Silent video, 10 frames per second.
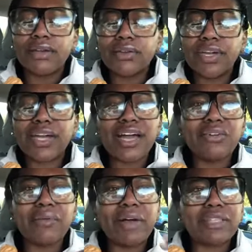It kind of
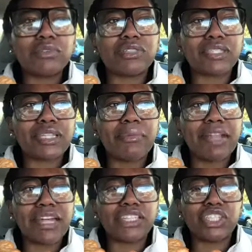reminds me of some type of
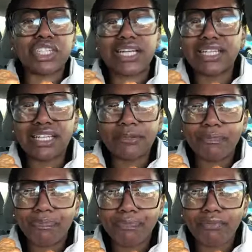like jelly,
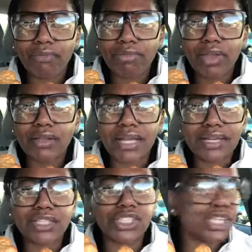like
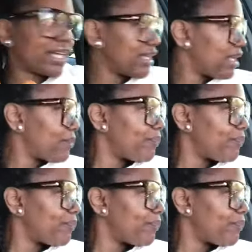a jelly